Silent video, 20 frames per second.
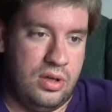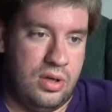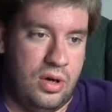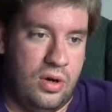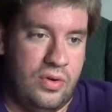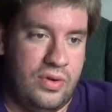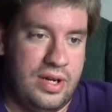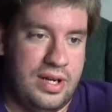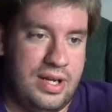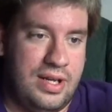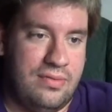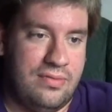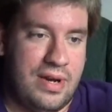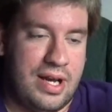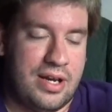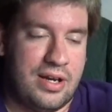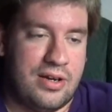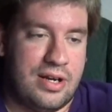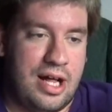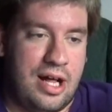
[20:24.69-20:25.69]
Own any
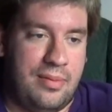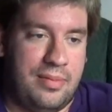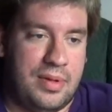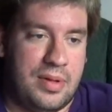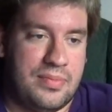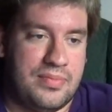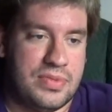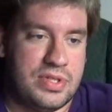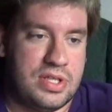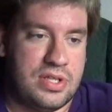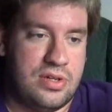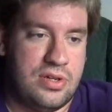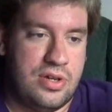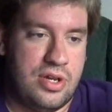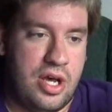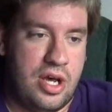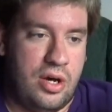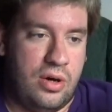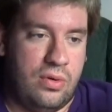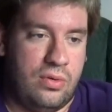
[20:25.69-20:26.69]
record albums?
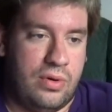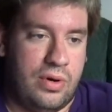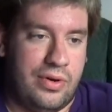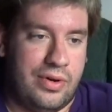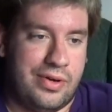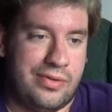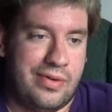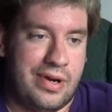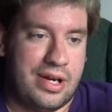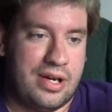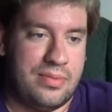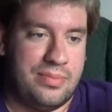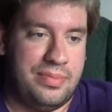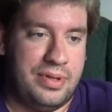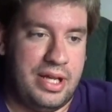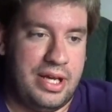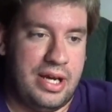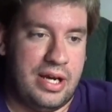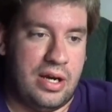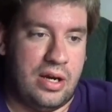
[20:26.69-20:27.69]
No. Own a record
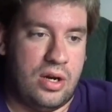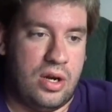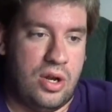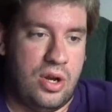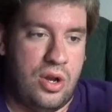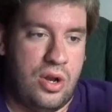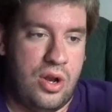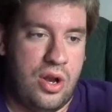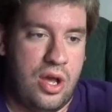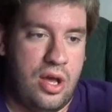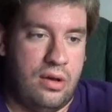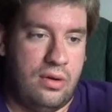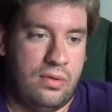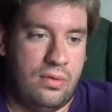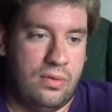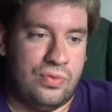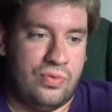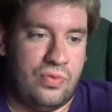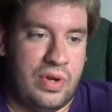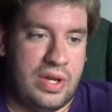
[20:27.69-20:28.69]
player?
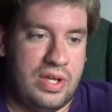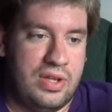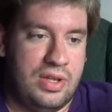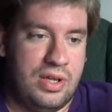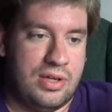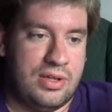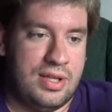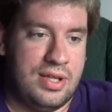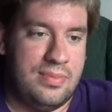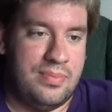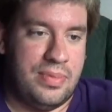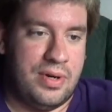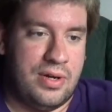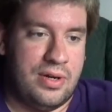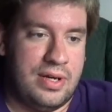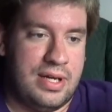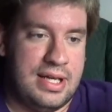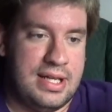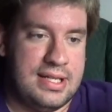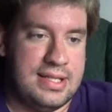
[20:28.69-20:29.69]
No. Regularly
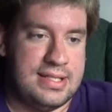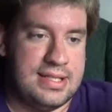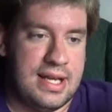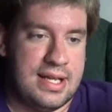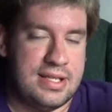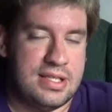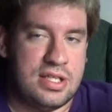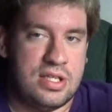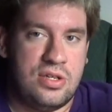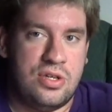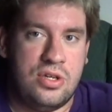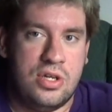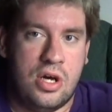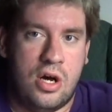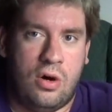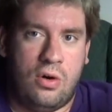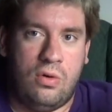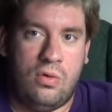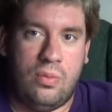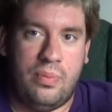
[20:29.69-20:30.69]
burn incense?
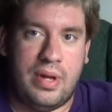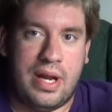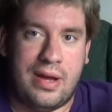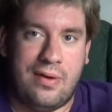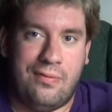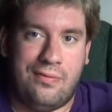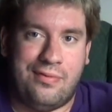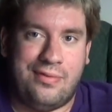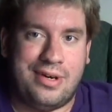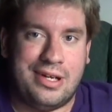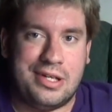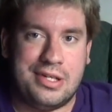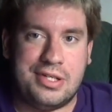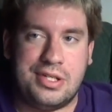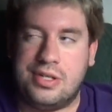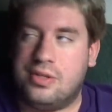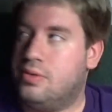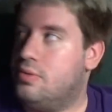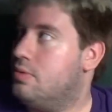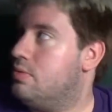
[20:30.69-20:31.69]
No, but I want
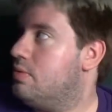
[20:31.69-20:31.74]
to.